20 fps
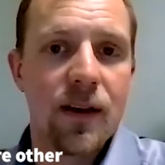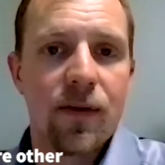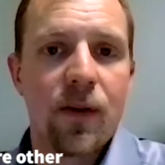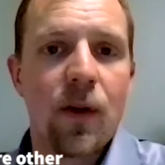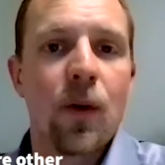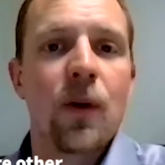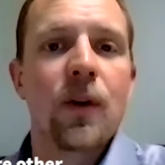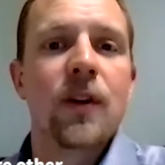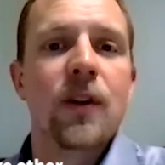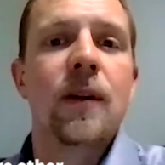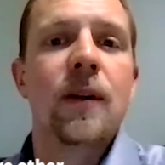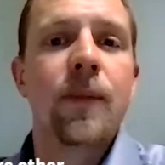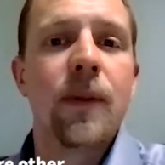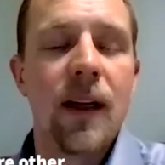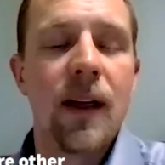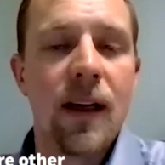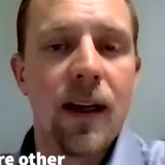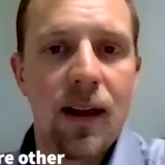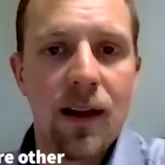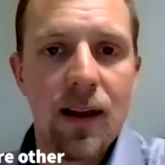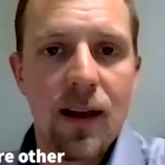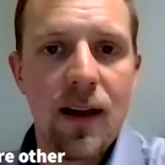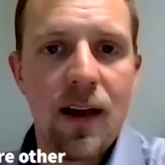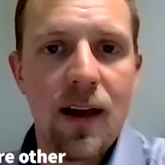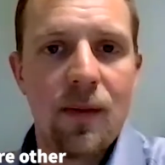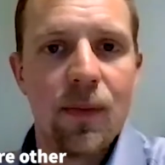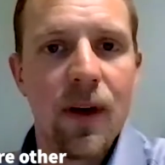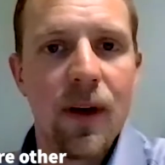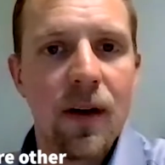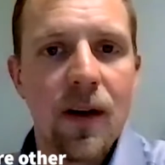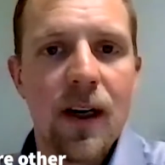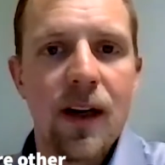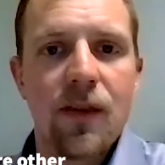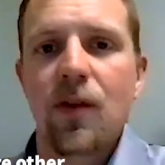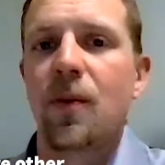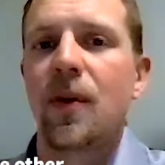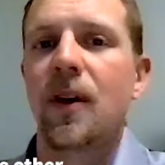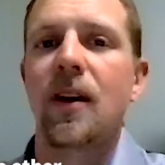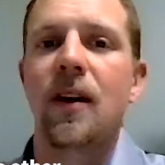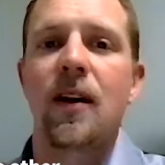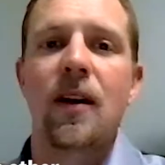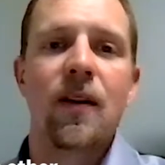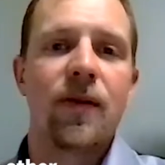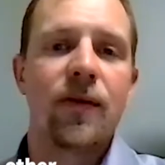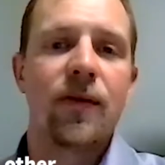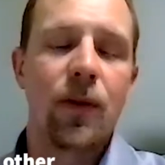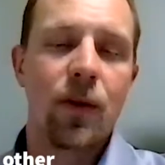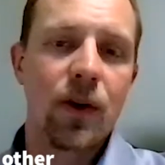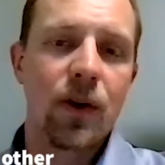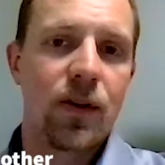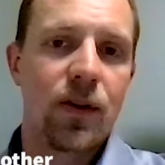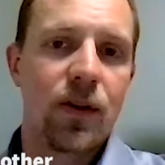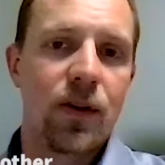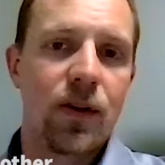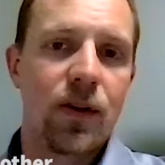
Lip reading: of course, applying lime, but not everybody can afford,